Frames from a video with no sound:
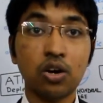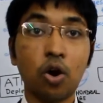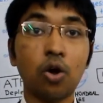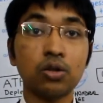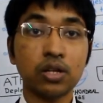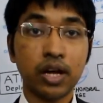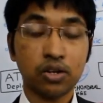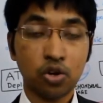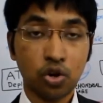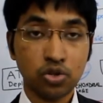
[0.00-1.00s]
all
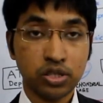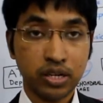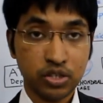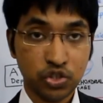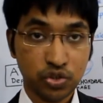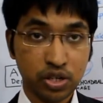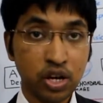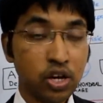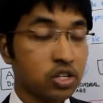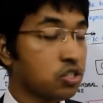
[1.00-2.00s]
can cause cell injury.
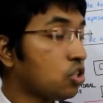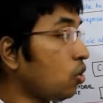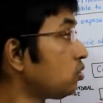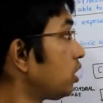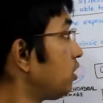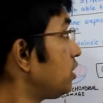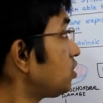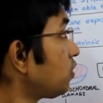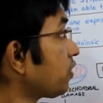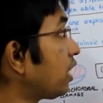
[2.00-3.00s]
So the
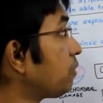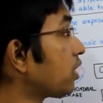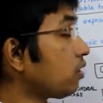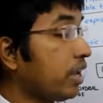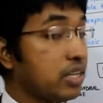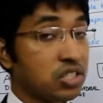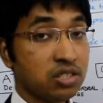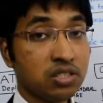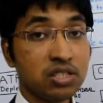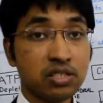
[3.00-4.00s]
list of chemical
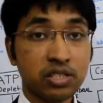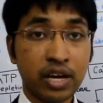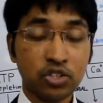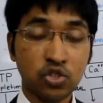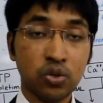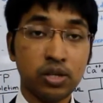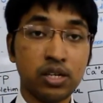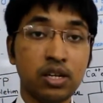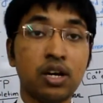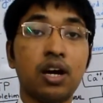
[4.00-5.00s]
agent is
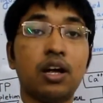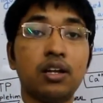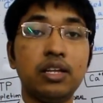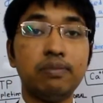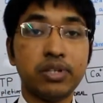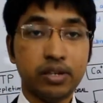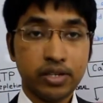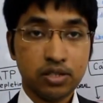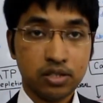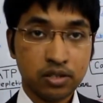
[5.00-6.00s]
actually
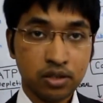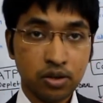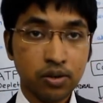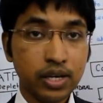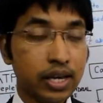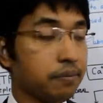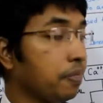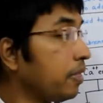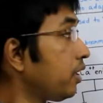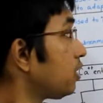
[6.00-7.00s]
limitless. Okay.
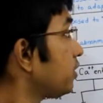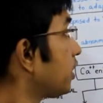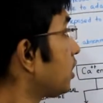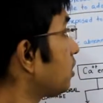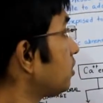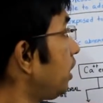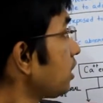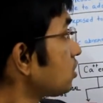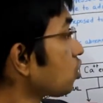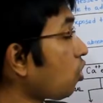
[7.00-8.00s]
The
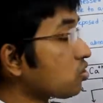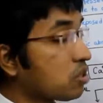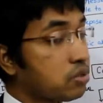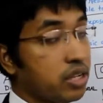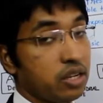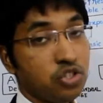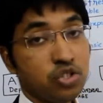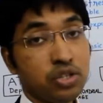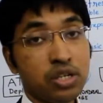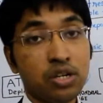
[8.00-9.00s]
next cause of cell
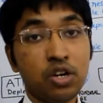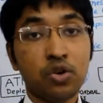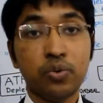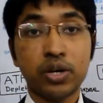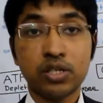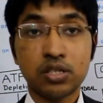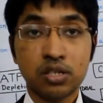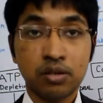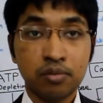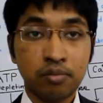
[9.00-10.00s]
injury was
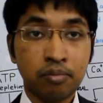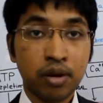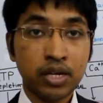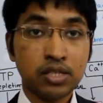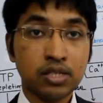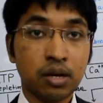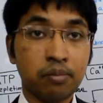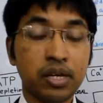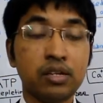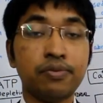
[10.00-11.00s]
by
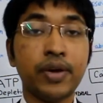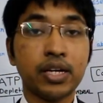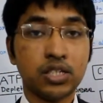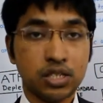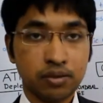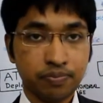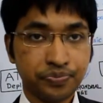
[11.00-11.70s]
some infection.